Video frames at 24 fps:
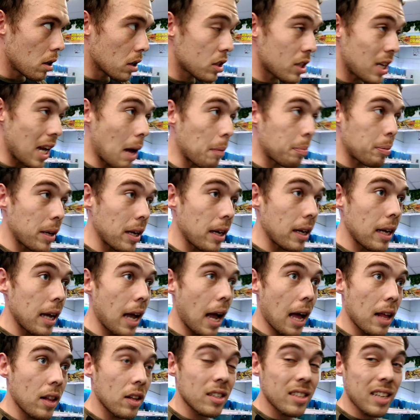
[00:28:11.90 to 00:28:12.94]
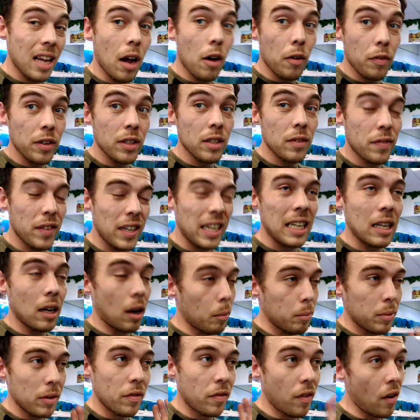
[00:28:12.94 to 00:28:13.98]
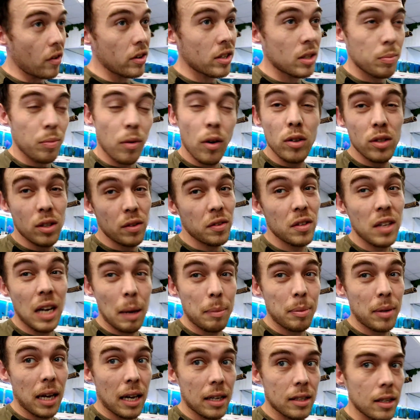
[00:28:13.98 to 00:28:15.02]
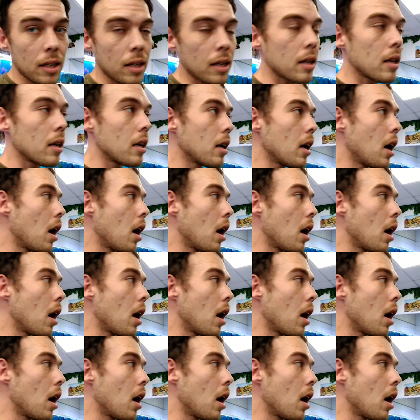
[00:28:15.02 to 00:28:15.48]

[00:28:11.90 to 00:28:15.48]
Snappy and the sail fin to feed. I'll be very surprised if Snappy has it.